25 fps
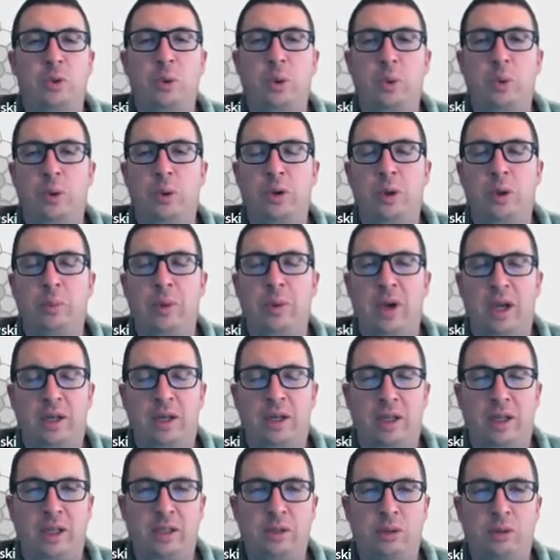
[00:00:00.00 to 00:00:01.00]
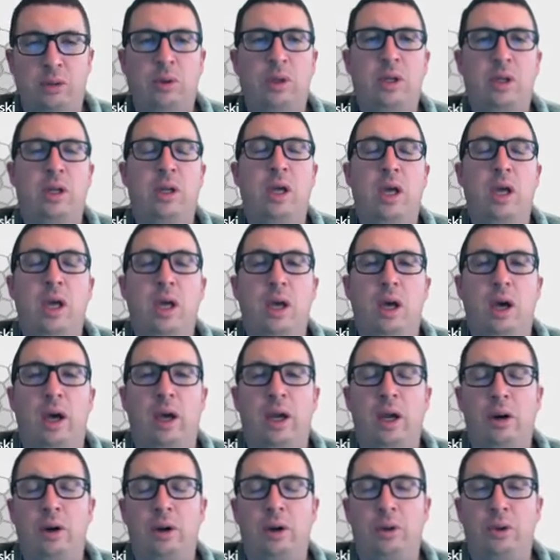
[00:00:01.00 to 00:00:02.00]
We will come back to that screen
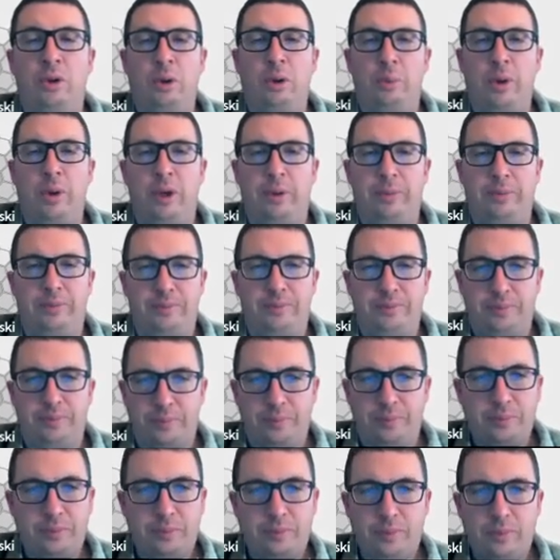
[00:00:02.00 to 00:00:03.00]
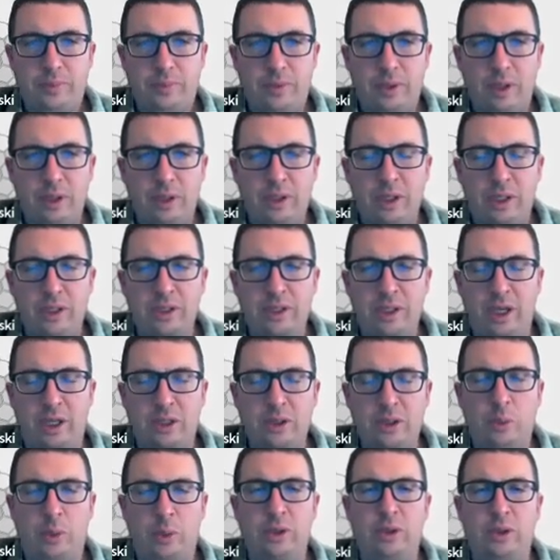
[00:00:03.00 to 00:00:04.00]
here in a little bit to
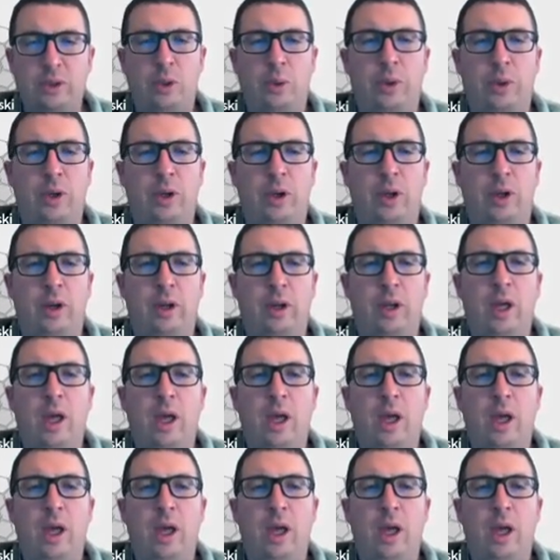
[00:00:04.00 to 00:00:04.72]
discuss what's going on.